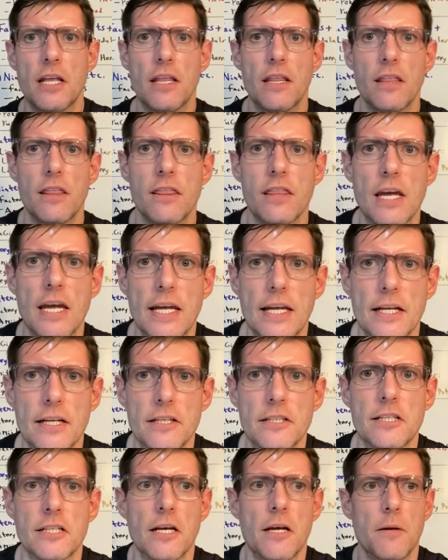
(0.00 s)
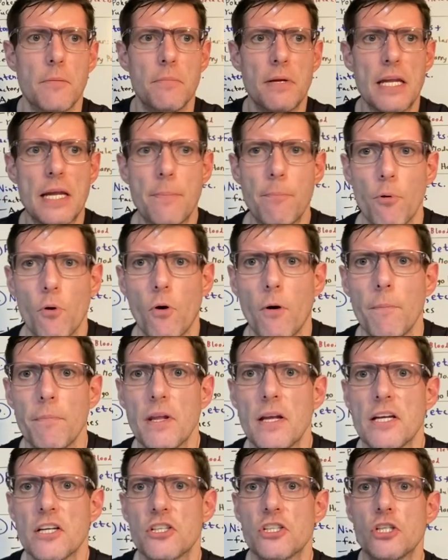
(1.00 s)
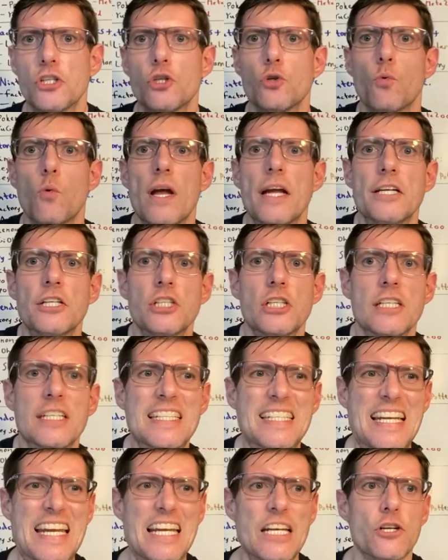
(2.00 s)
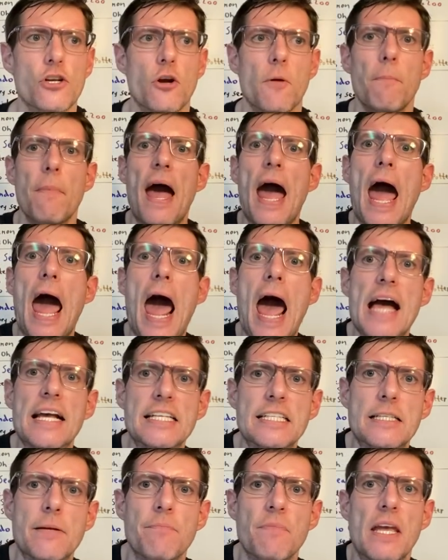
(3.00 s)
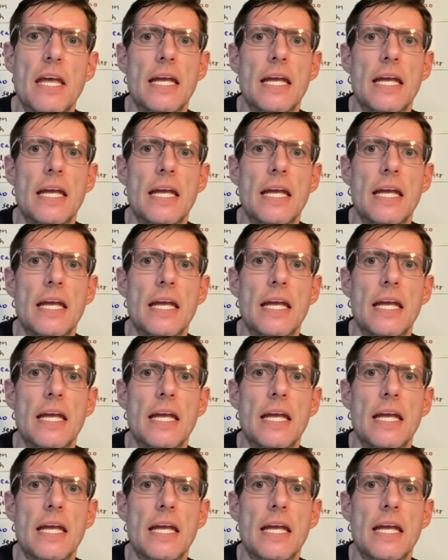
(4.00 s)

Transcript: things, people, situations in your past,